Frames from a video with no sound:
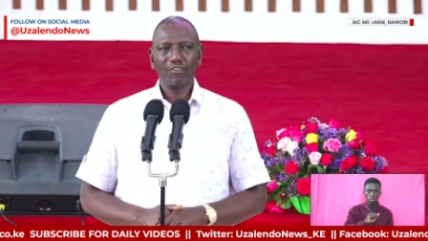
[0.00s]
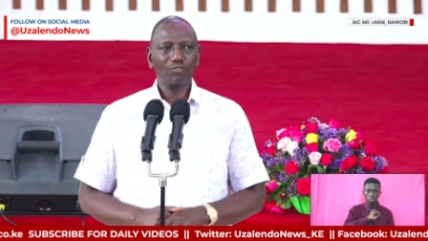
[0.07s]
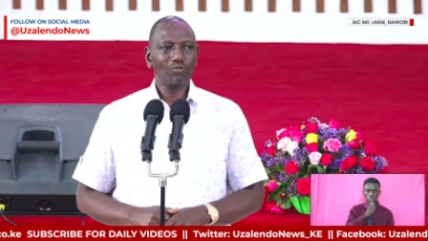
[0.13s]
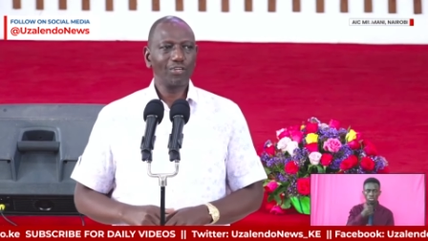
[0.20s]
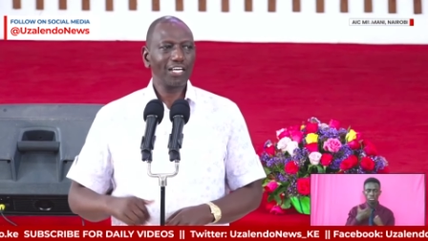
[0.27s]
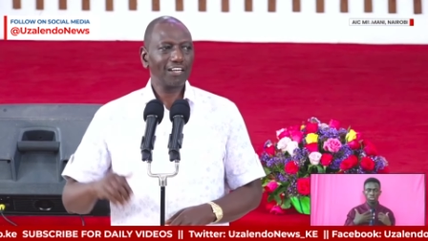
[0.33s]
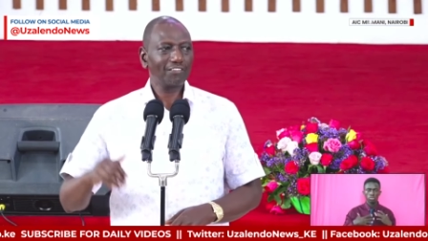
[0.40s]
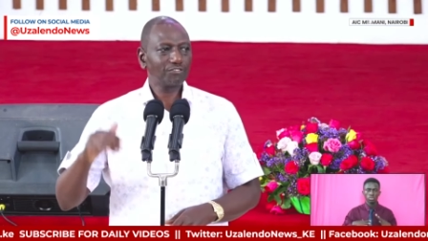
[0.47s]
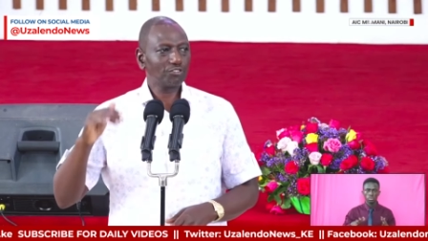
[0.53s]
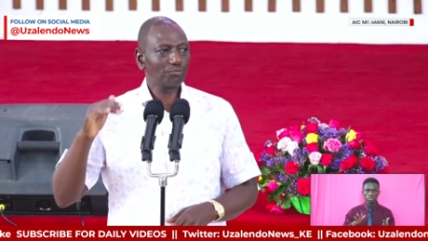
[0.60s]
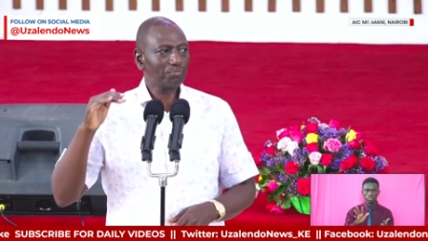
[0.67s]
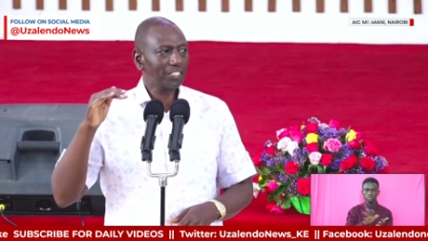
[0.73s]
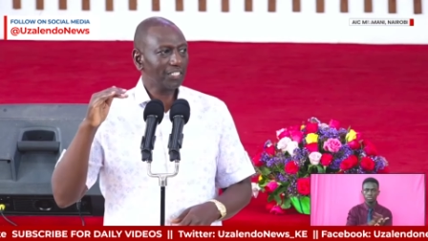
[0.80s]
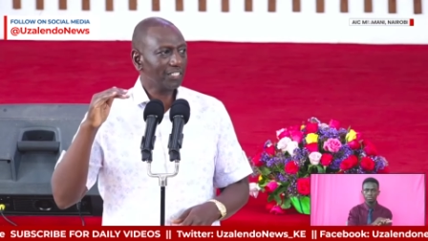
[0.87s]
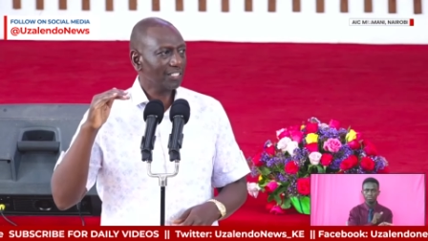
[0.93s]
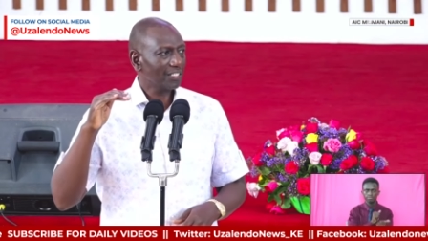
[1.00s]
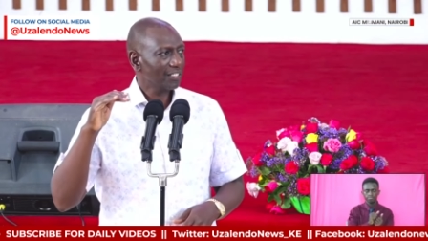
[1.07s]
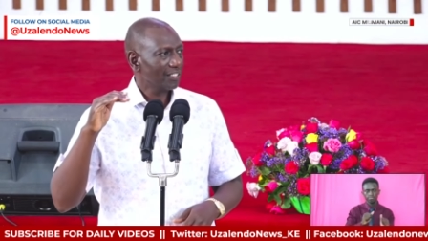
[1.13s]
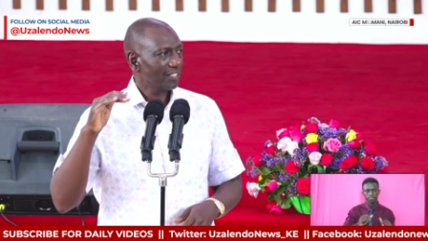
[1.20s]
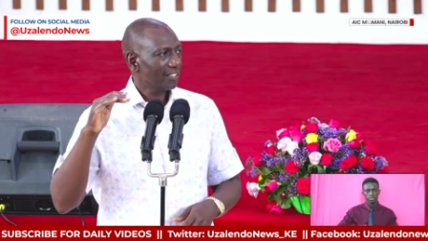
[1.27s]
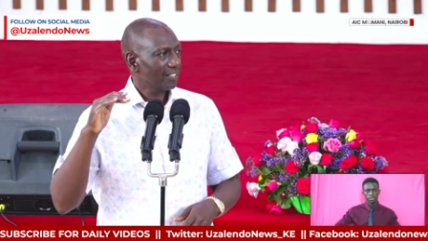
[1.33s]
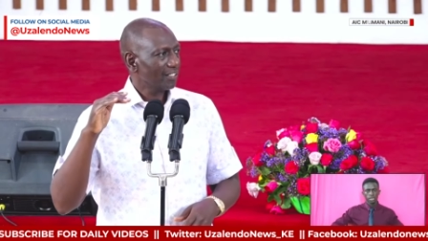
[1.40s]
We have to be
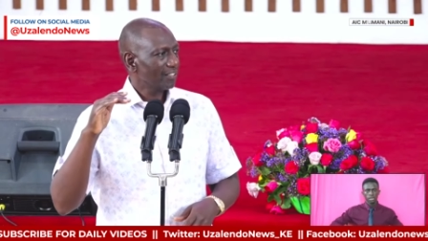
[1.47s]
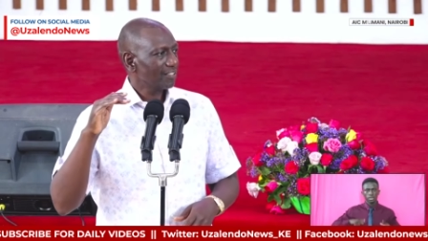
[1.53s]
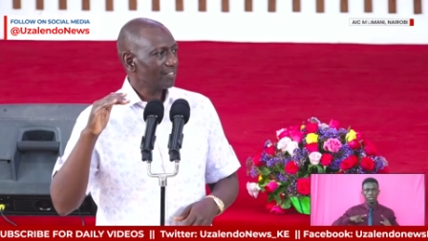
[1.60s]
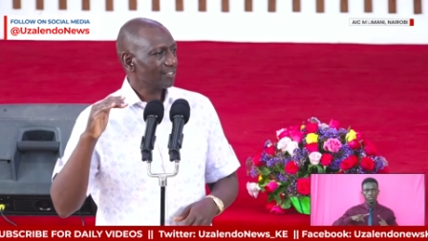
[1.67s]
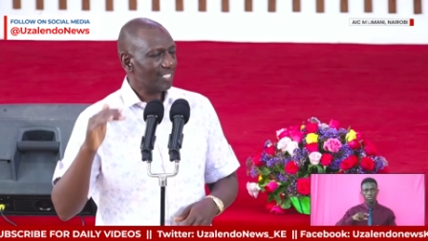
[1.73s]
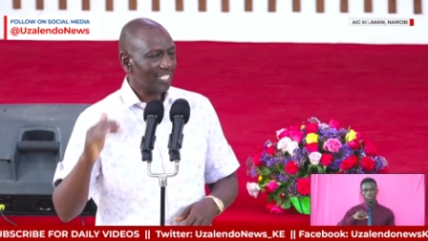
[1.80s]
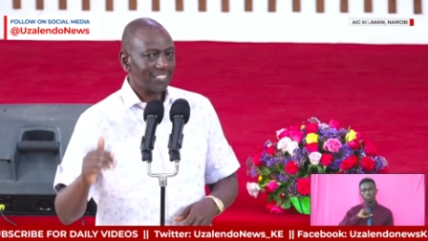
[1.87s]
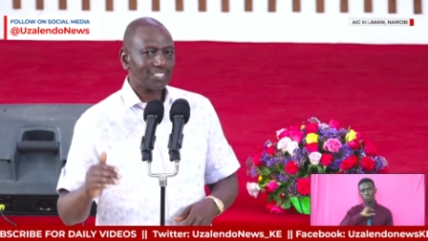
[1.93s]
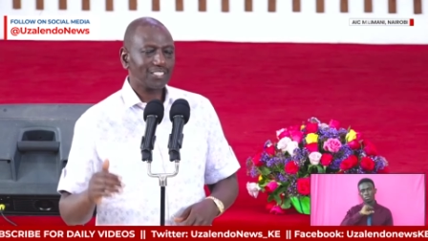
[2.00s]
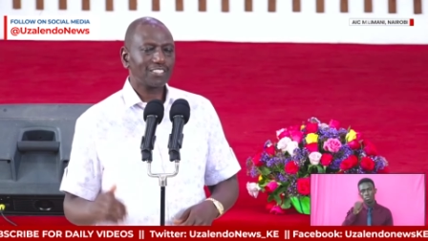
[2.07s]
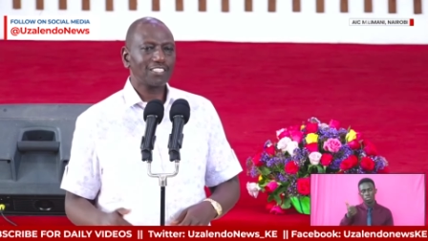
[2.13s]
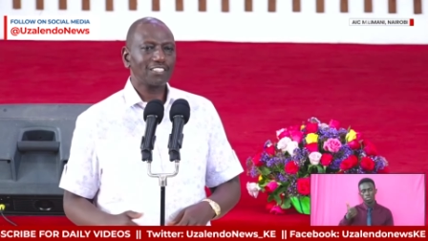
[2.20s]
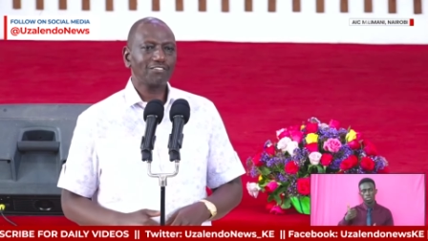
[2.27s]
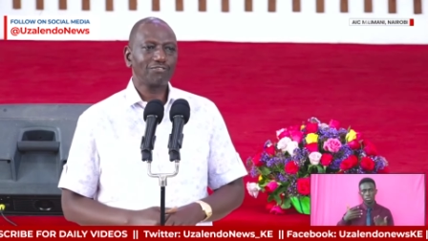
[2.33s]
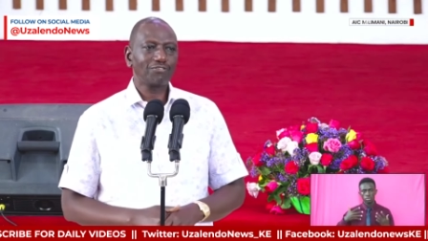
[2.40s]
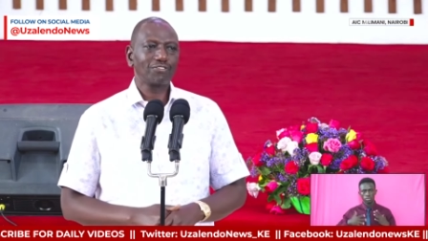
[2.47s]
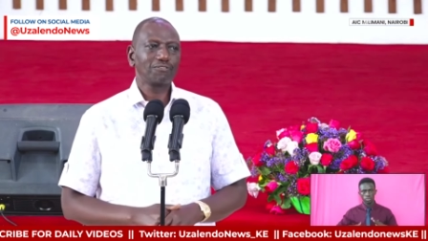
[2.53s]
sensitive,